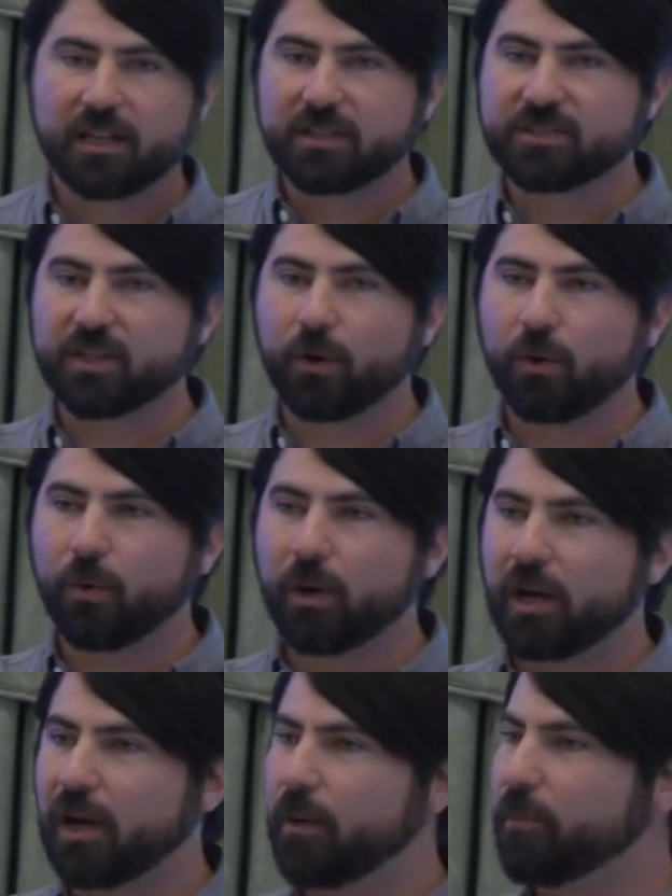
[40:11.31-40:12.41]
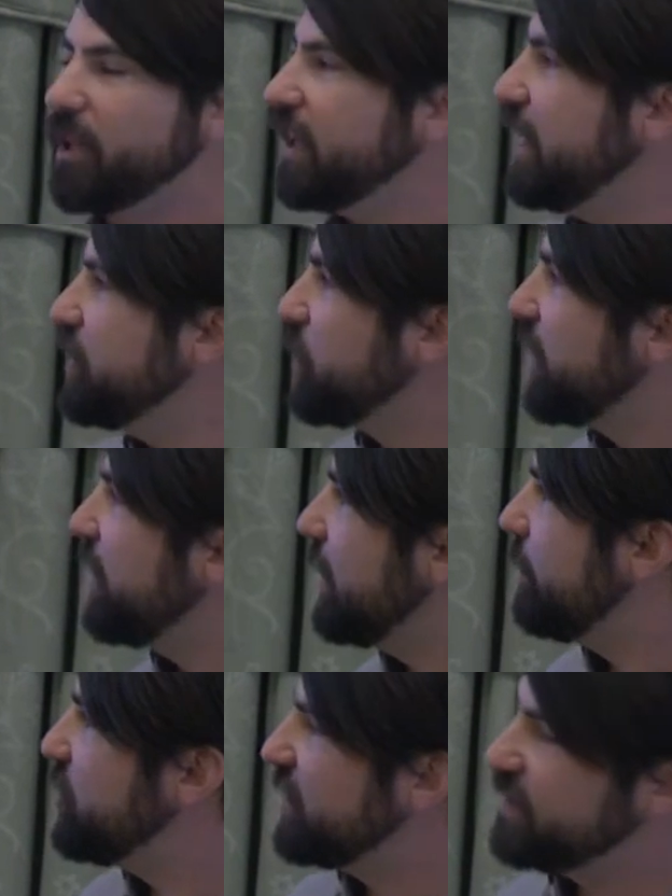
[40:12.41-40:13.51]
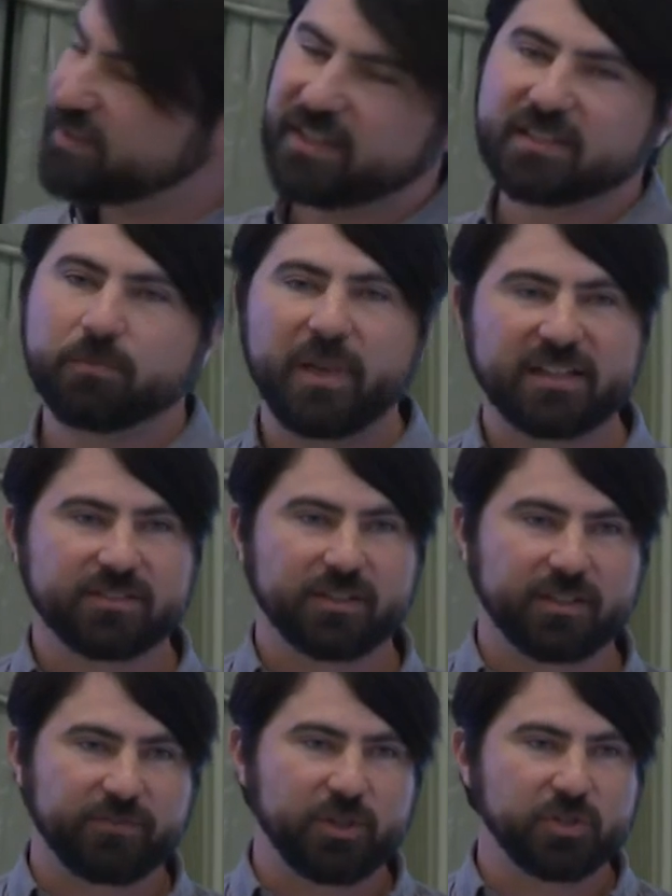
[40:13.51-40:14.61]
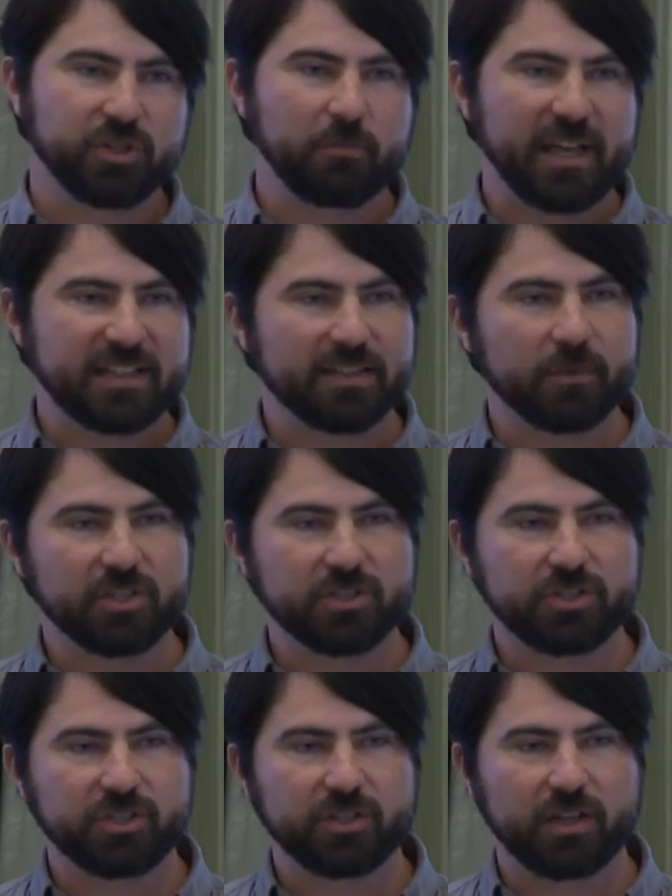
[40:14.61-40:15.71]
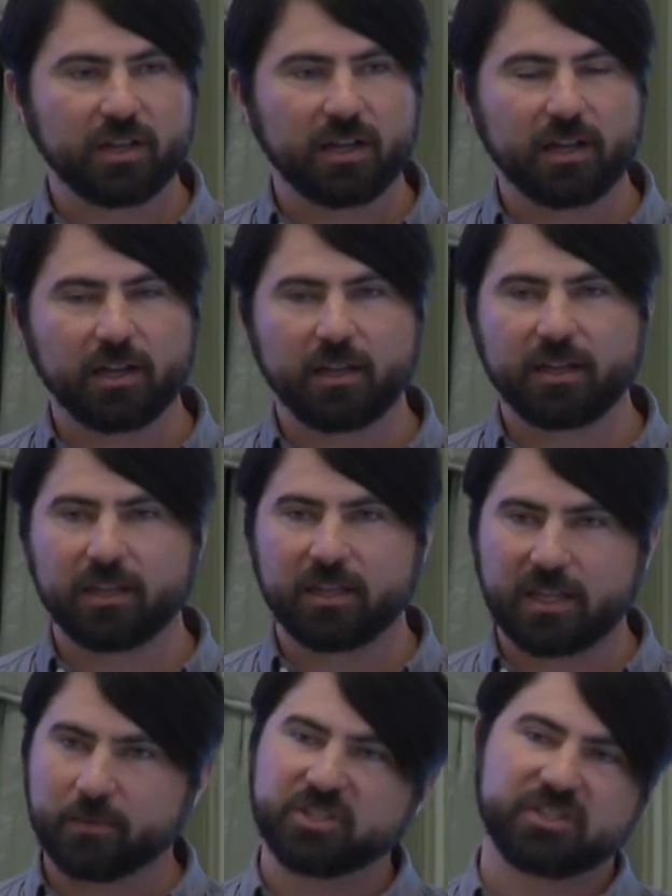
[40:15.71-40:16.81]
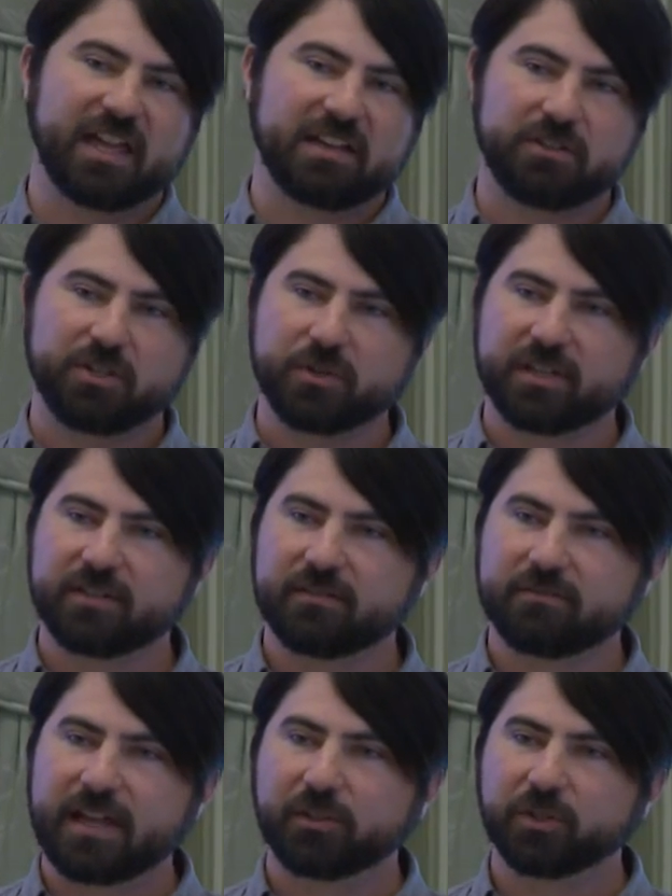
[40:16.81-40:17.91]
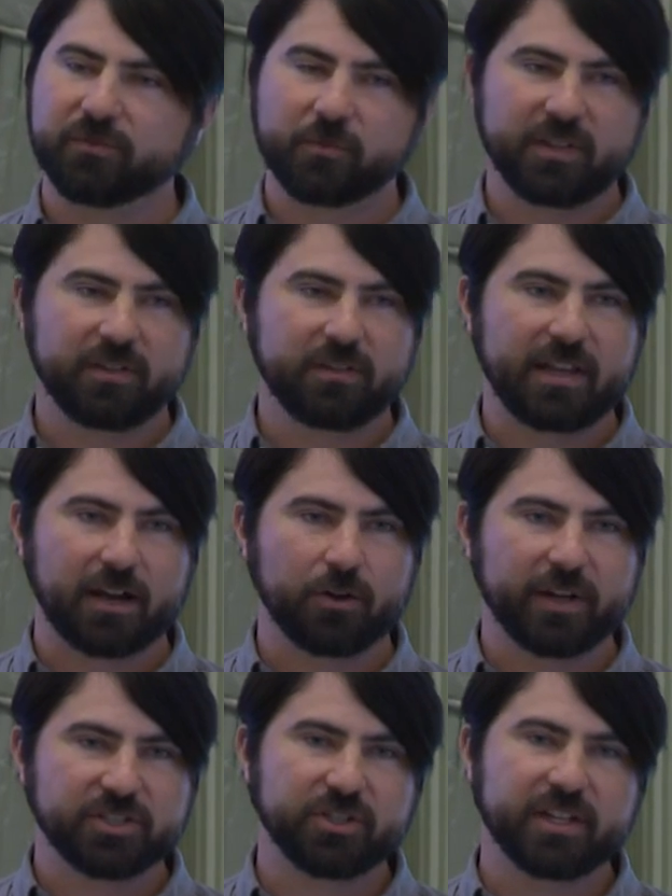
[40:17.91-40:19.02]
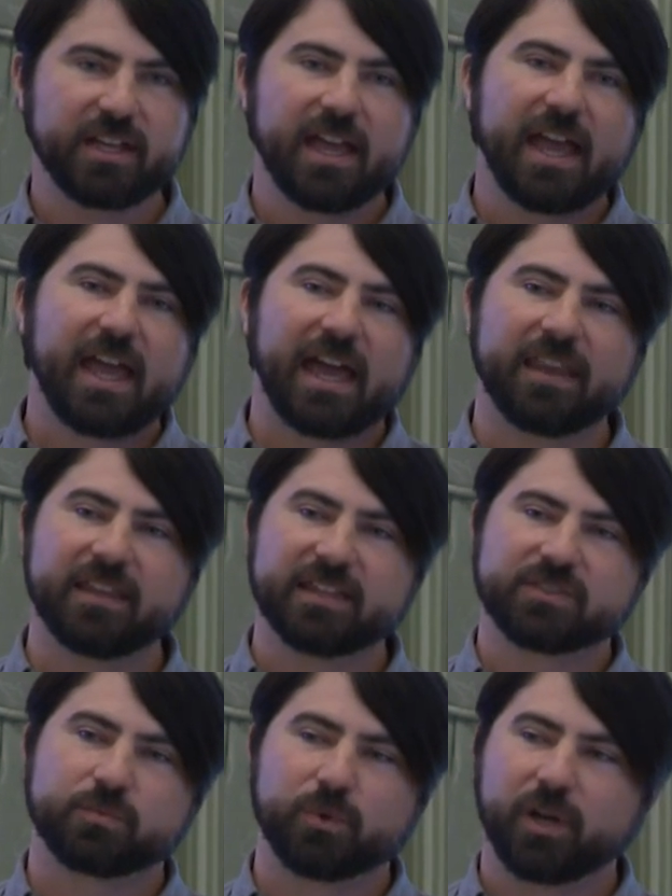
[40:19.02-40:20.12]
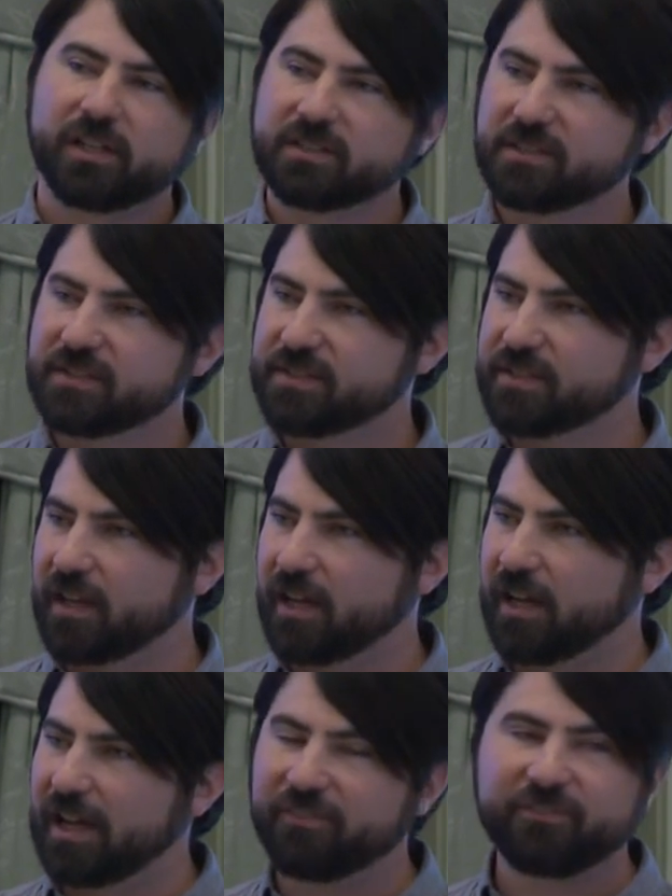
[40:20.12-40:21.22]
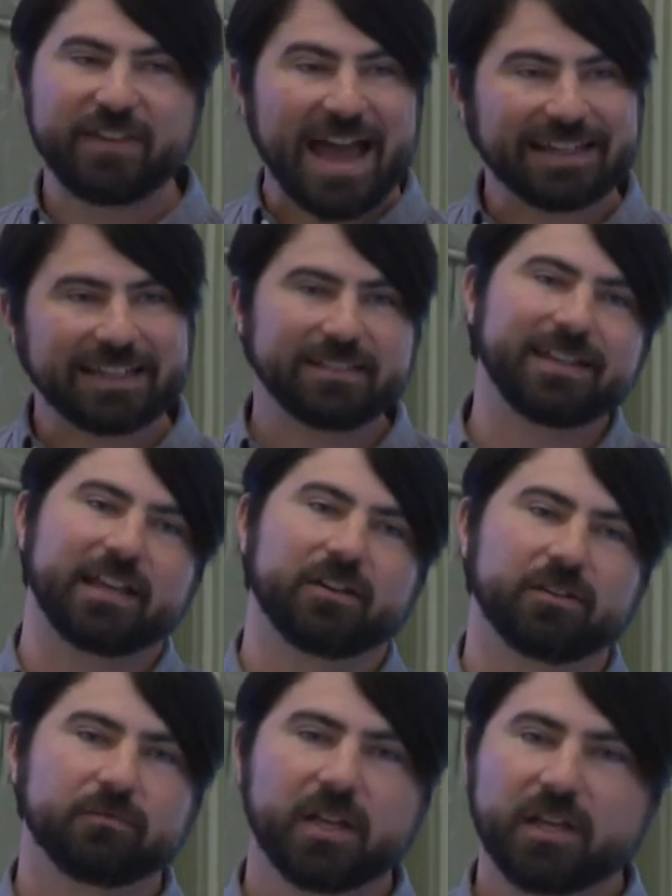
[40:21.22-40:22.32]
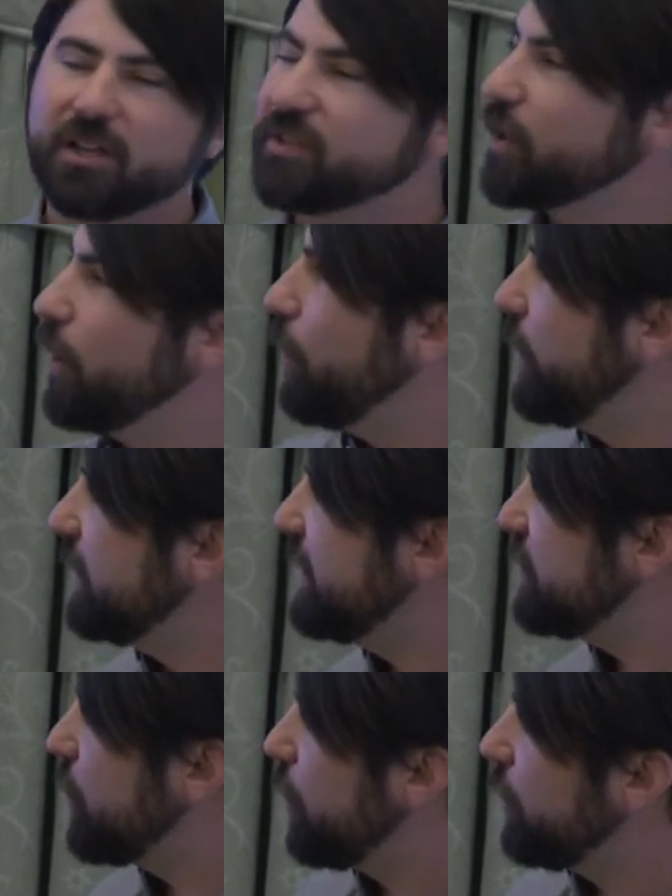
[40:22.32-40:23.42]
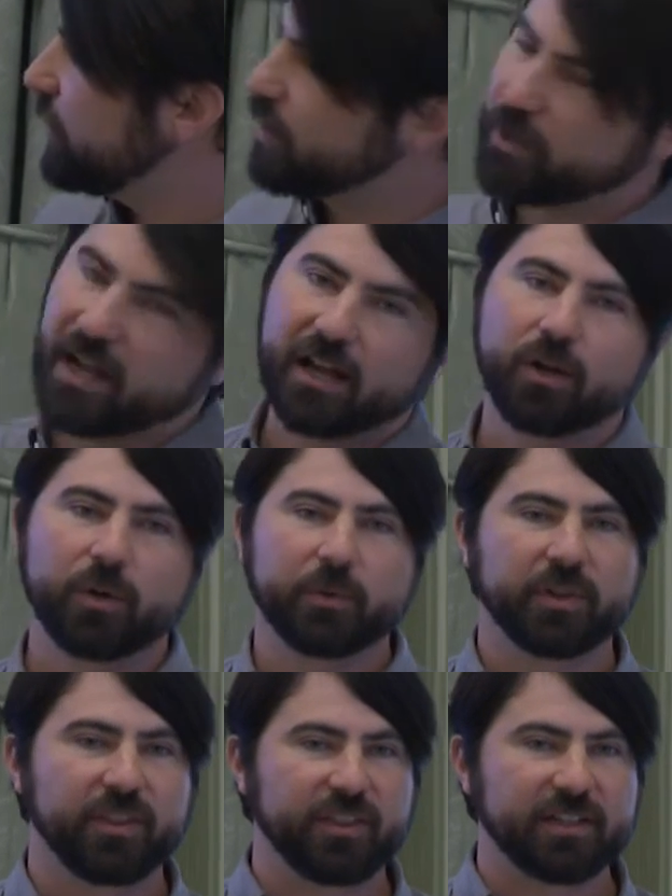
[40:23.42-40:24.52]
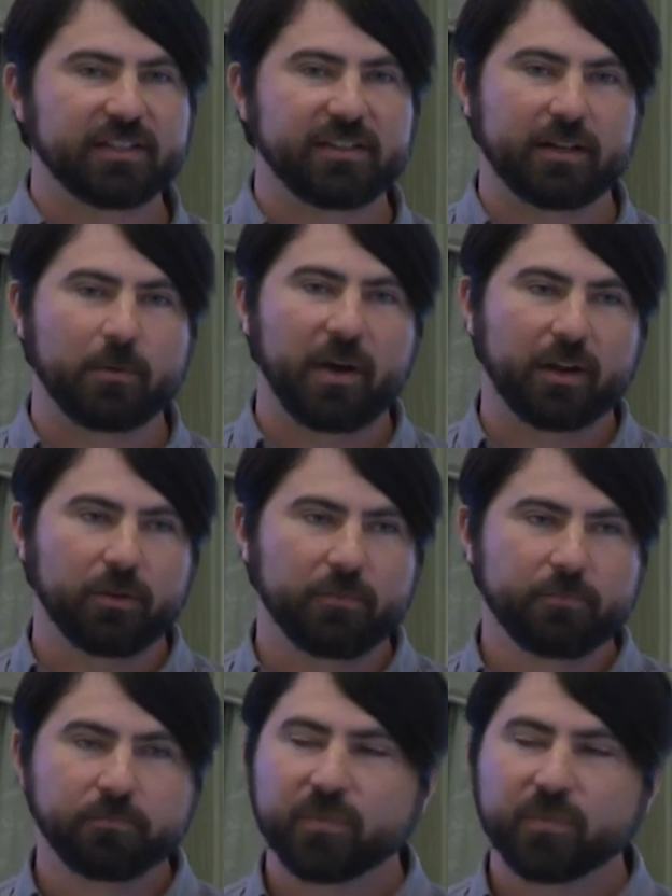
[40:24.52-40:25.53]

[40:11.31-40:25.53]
So um, each one of the images is based on the Fusion base image uh, image that you can download from the Docker registry. And this runs uh, a fat container. So at least currently, we're not going with a thin container model.